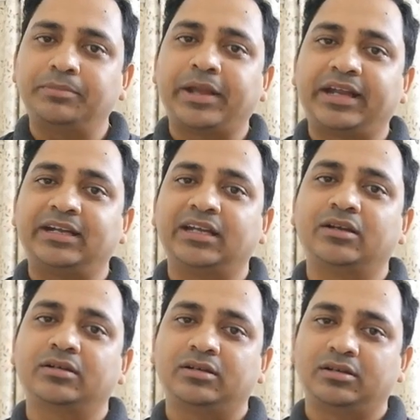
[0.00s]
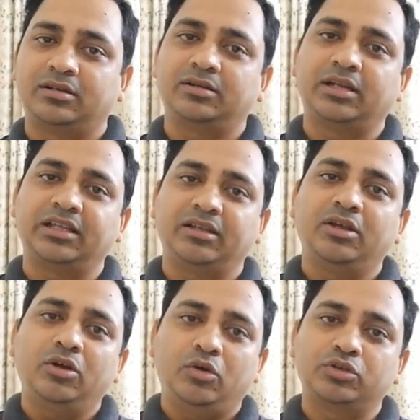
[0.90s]
packet can
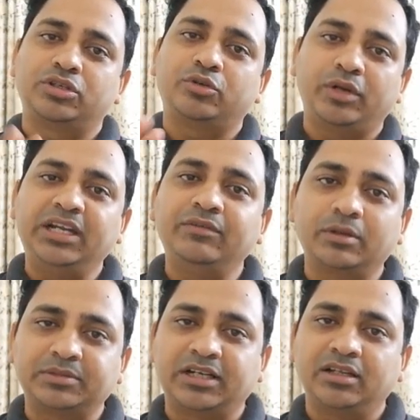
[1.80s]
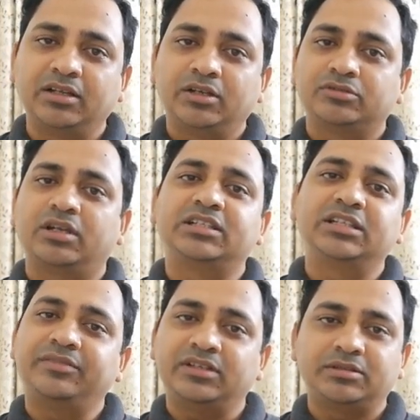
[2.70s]
host 20 website, so let's say
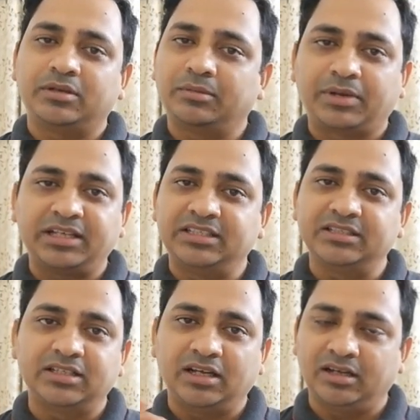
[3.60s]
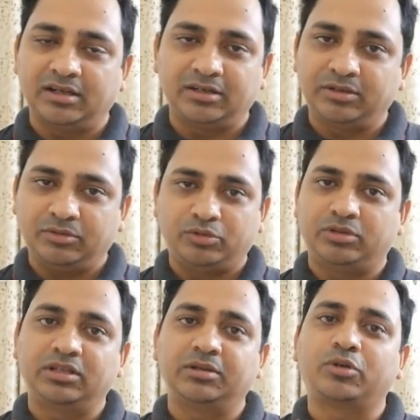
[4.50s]
if its price is
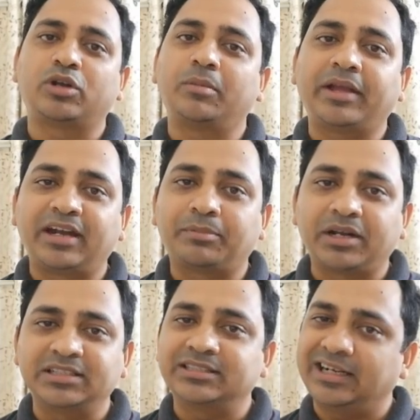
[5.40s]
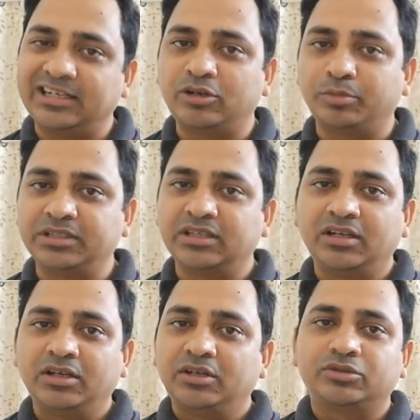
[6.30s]
the total packet price is 100 rupees,
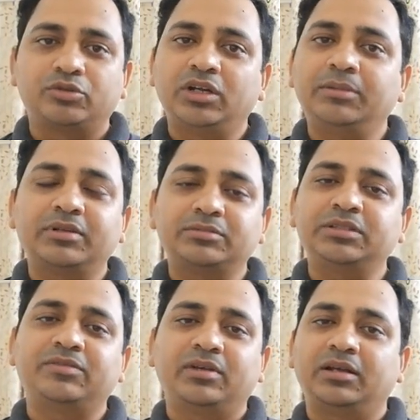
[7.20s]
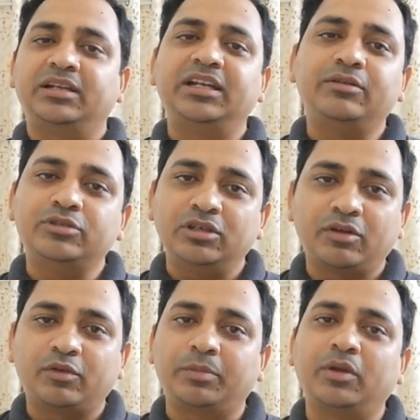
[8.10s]
so 20 plus means individually you
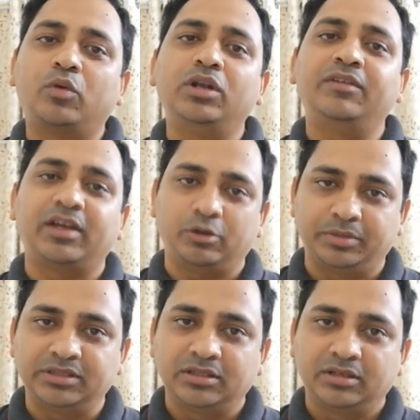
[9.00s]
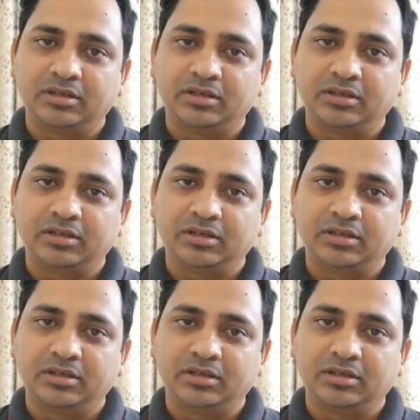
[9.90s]
have to pay only 5 rupees.